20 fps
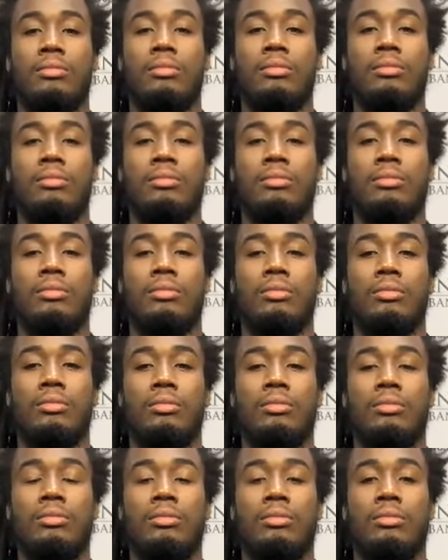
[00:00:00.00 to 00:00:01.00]

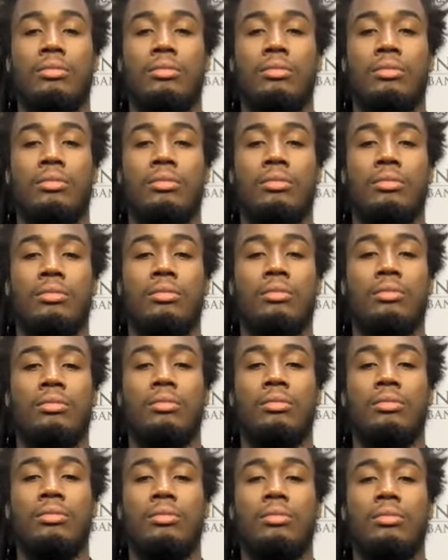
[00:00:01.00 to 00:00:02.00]

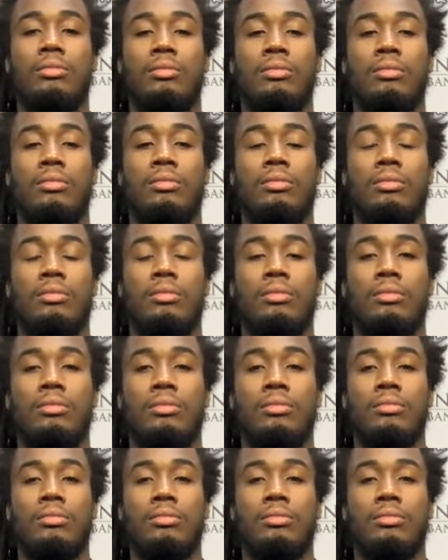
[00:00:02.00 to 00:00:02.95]
Nobody speaks.